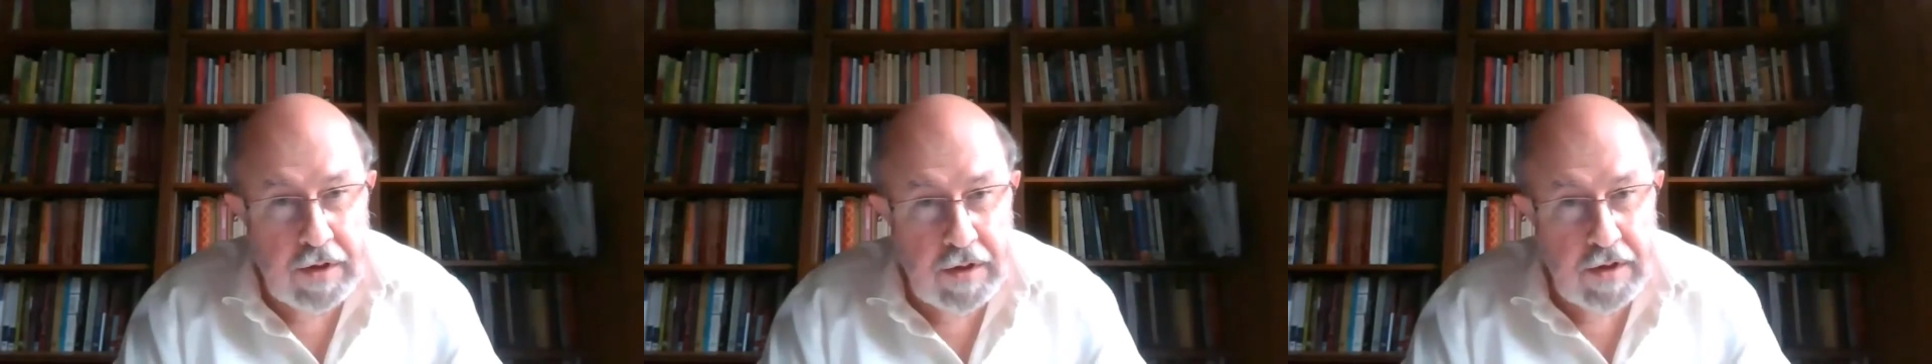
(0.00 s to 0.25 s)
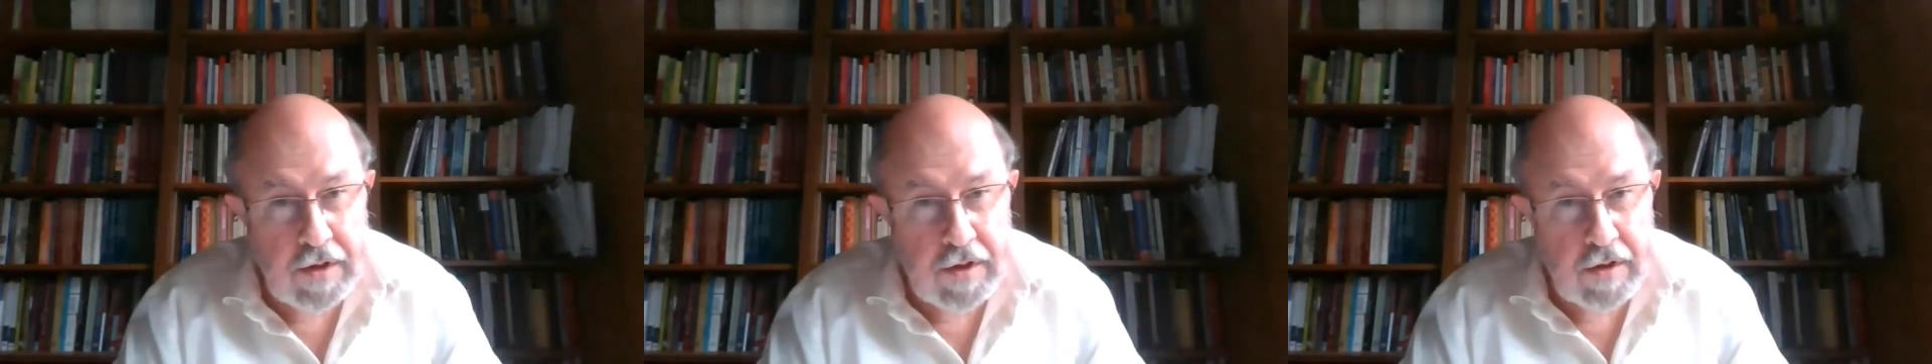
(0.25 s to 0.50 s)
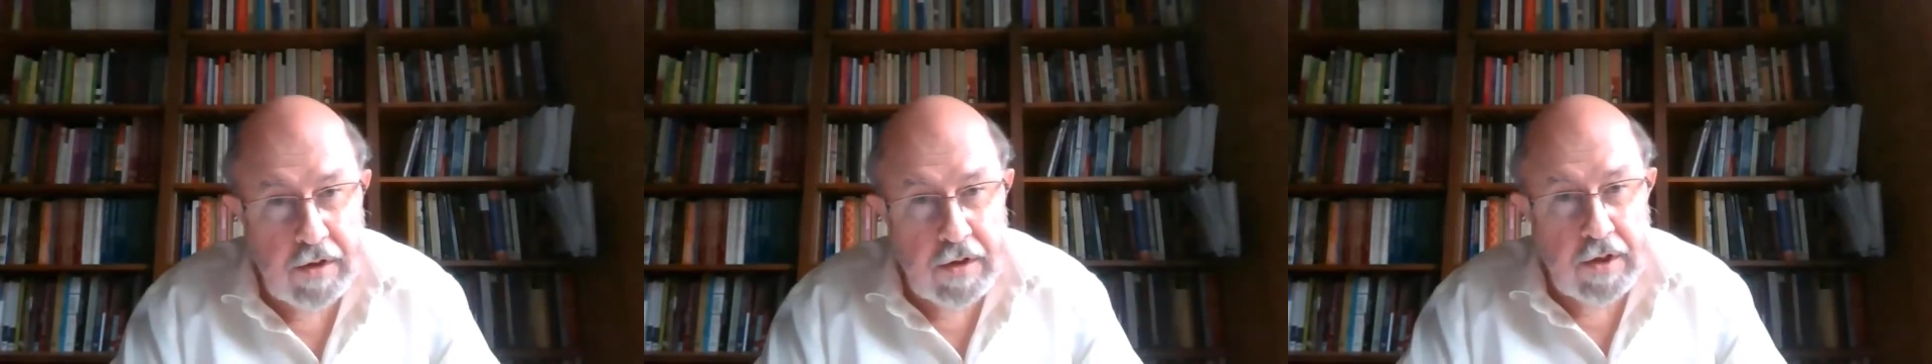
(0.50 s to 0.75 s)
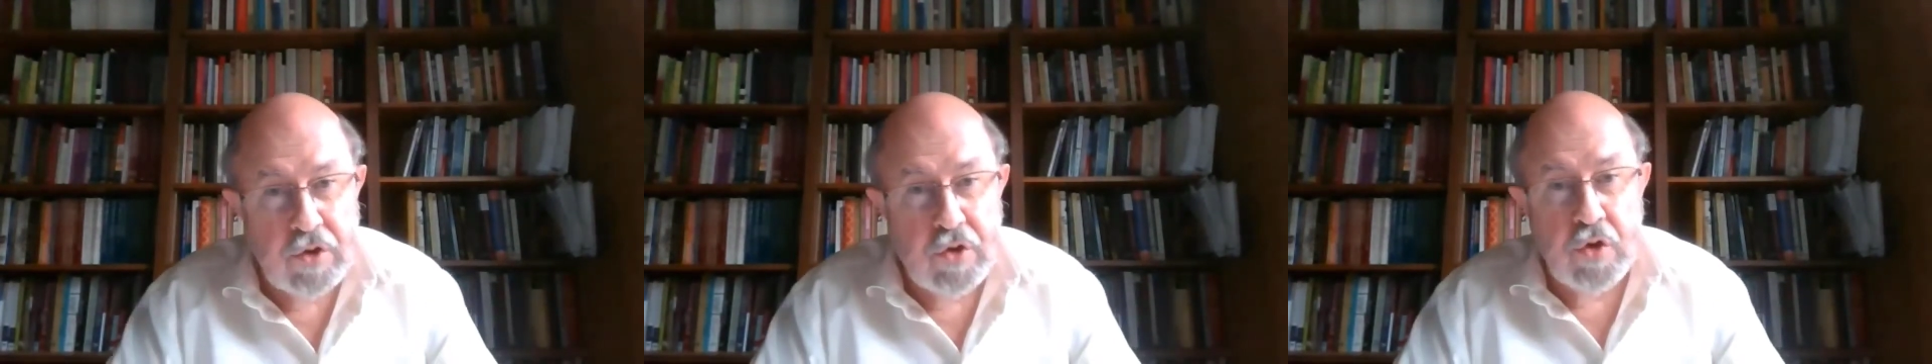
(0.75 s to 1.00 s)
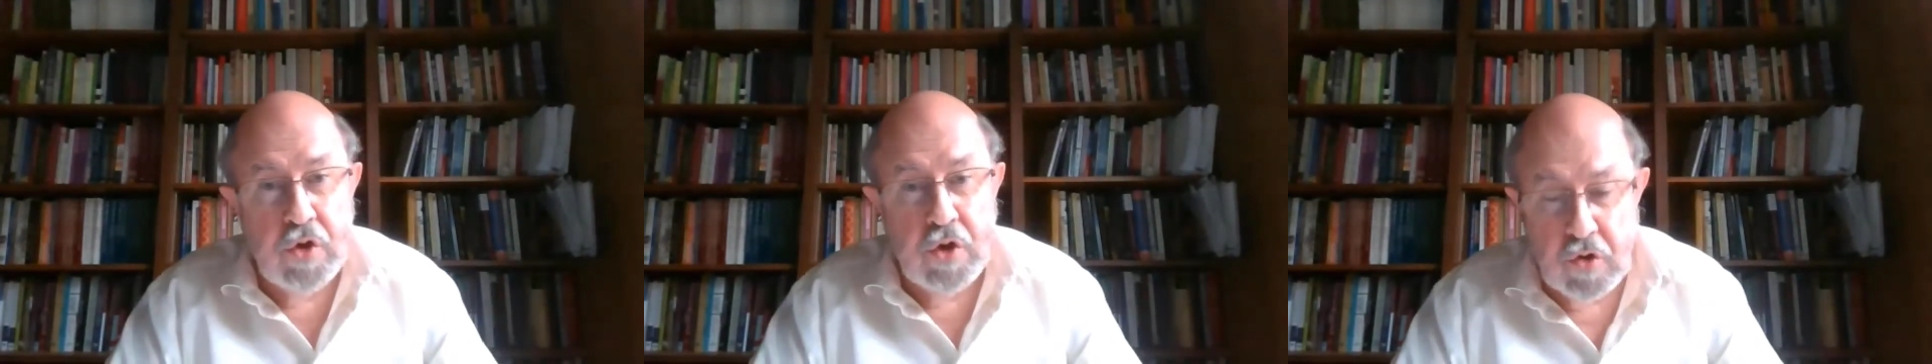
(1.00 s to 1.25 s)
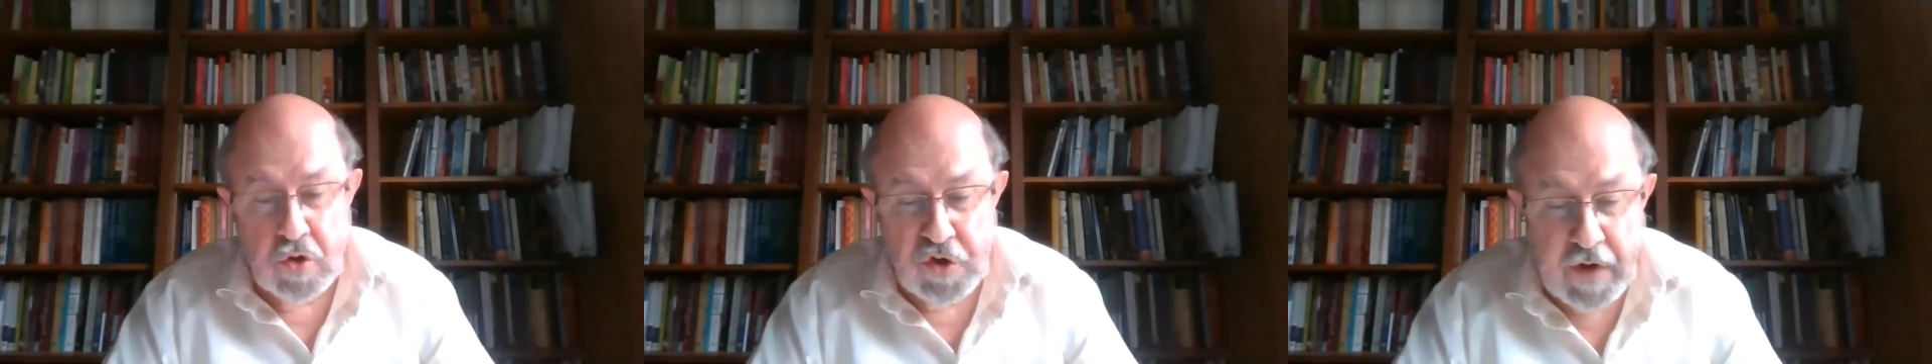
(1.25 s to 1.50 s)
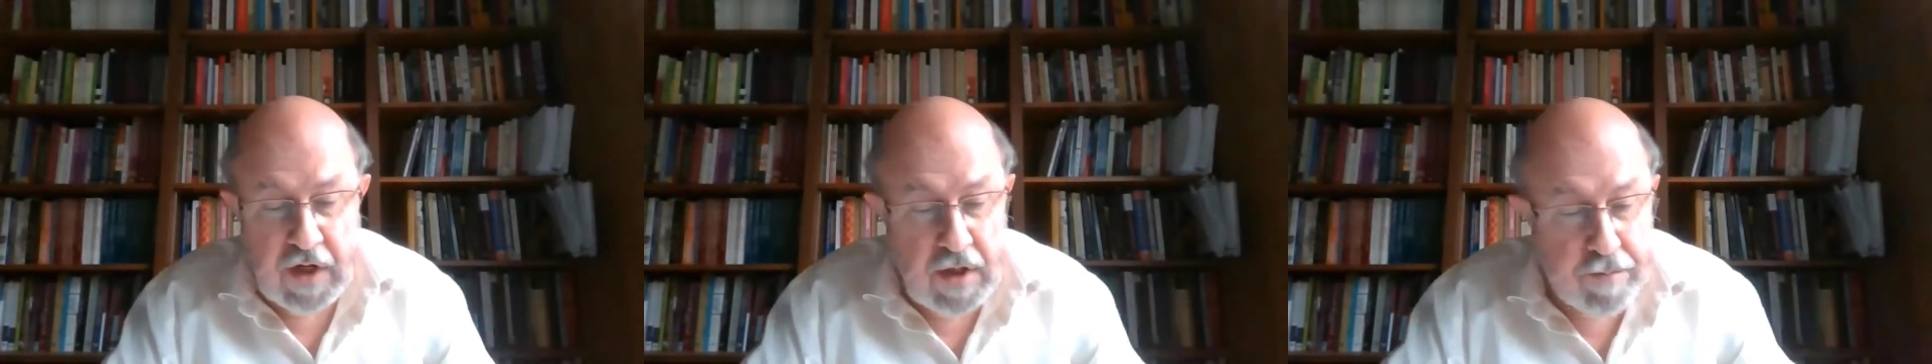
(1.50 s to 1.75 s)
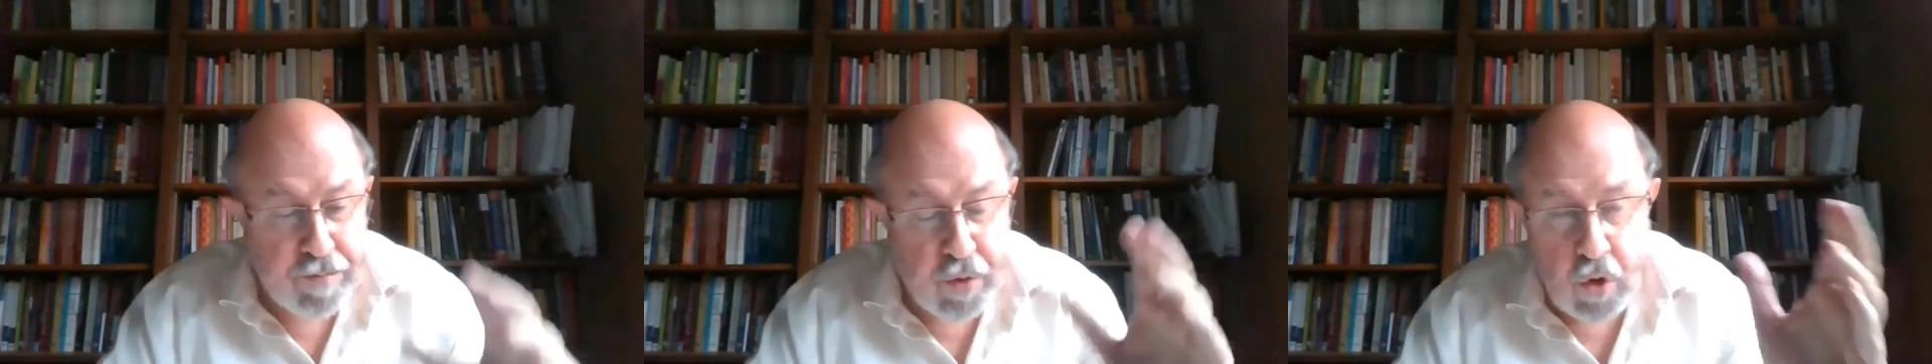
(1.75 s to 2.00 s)
possible
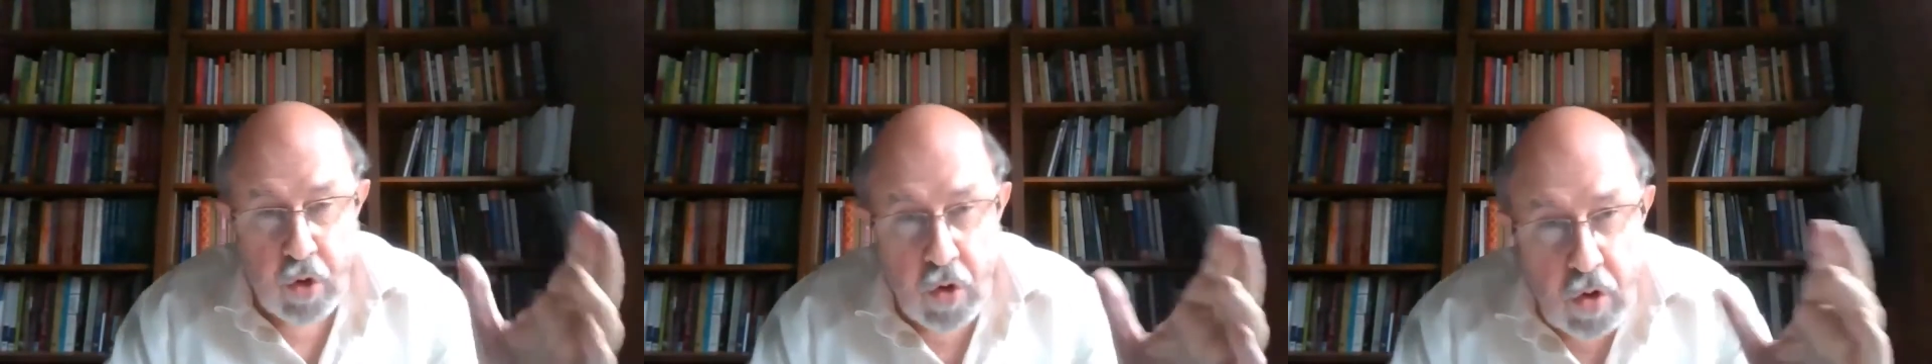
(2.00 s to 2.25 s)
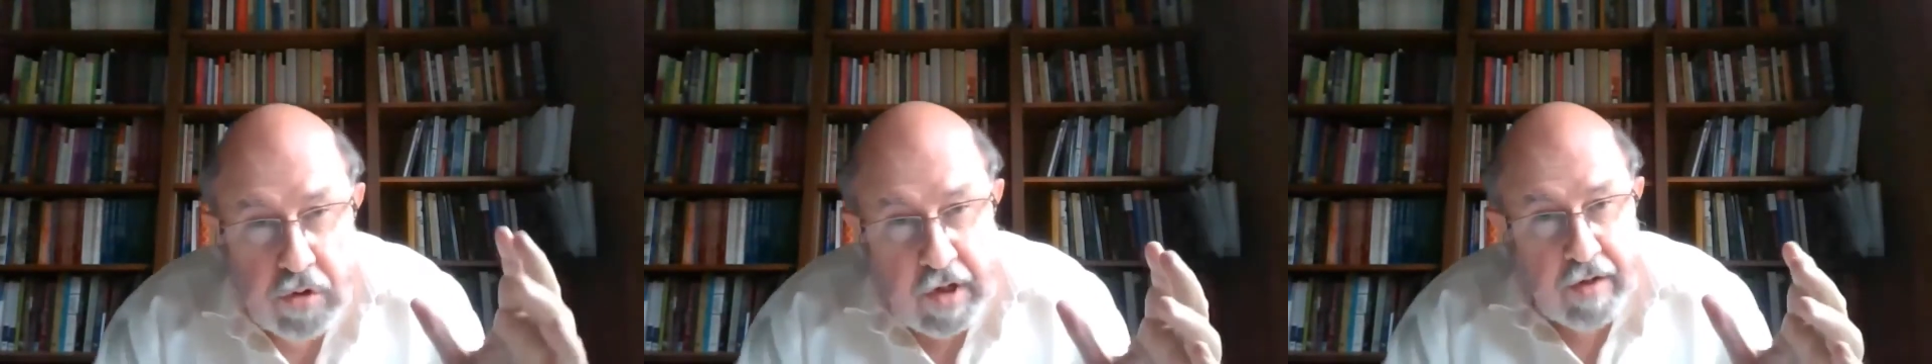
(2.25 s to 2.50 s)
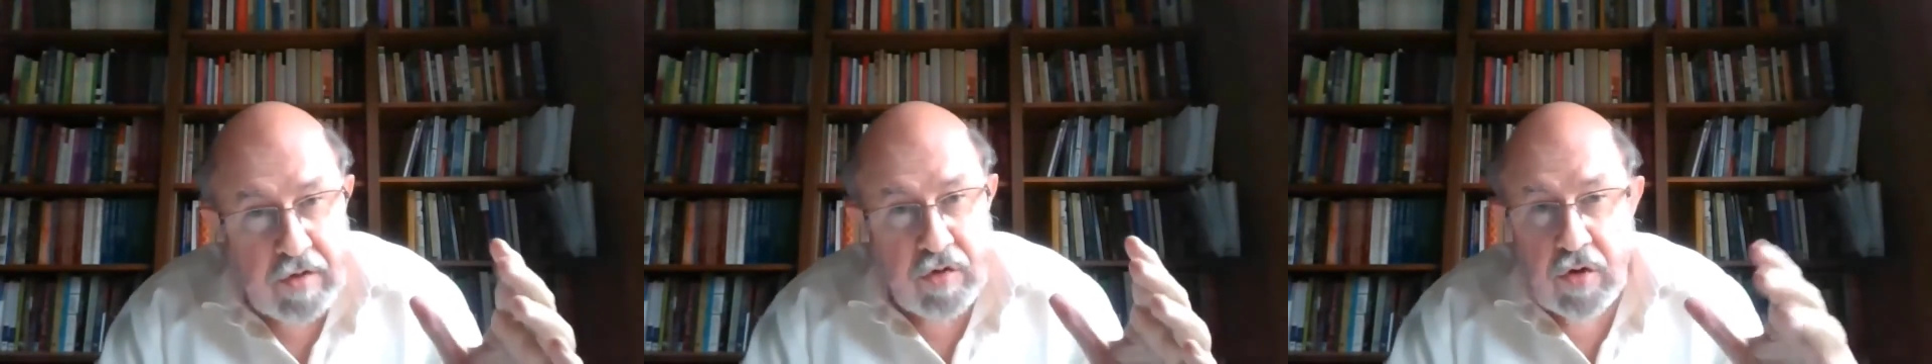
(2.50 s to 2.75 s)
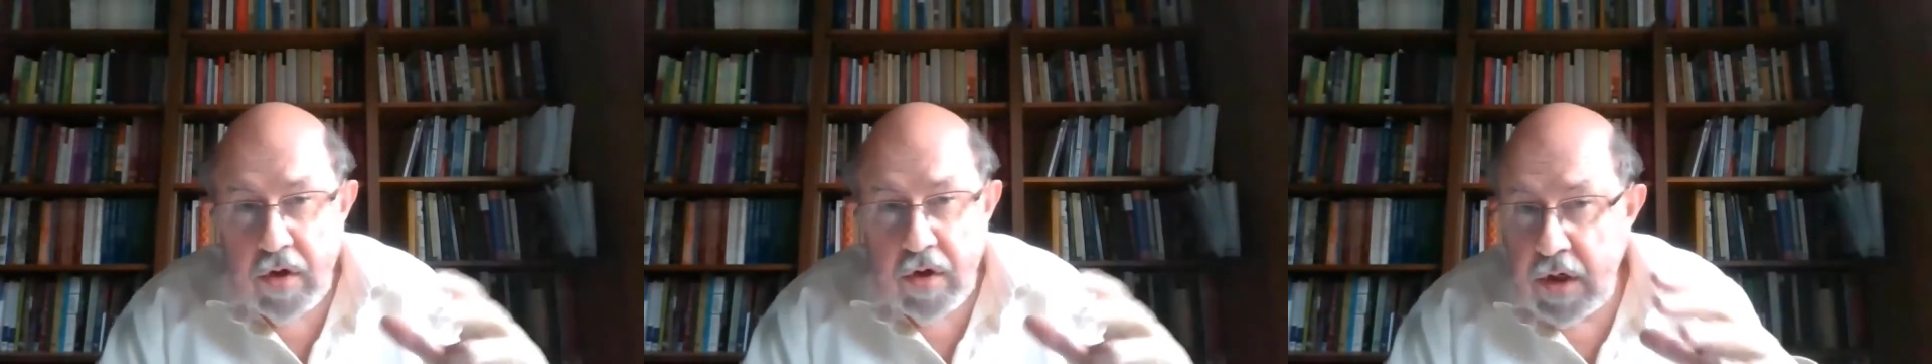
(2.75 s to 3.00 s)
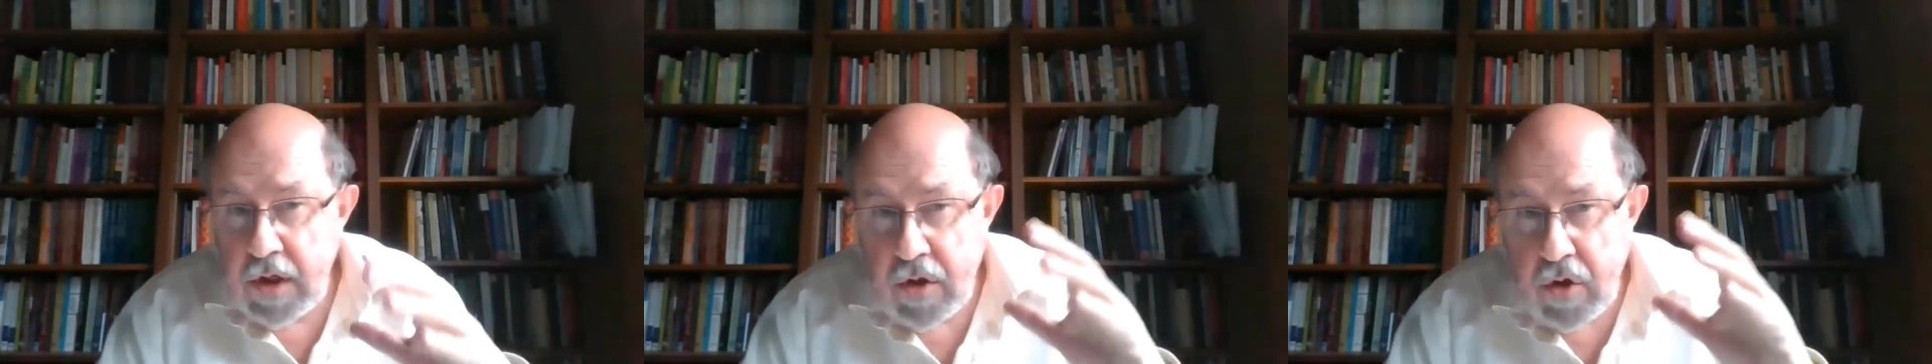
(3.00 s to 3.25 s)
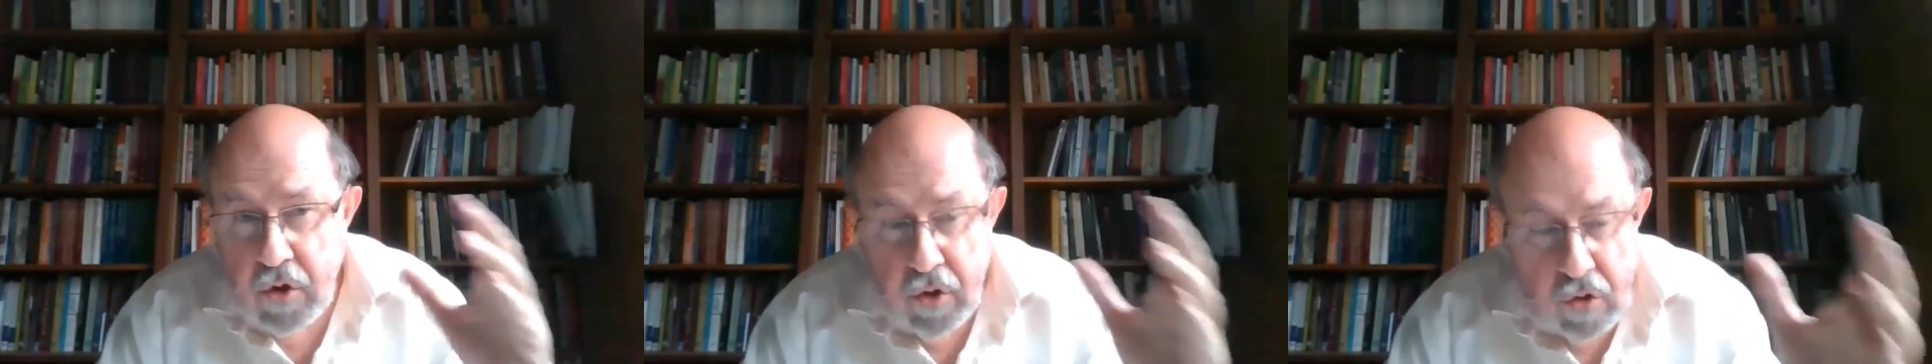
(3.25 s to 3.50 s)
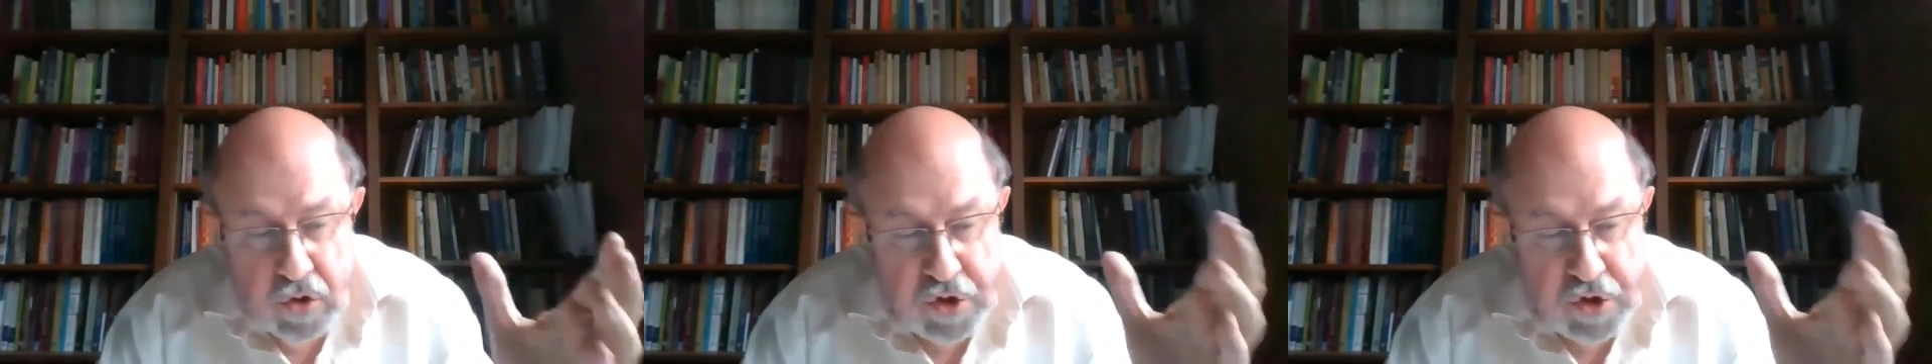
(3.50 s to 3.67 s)
to use very broad and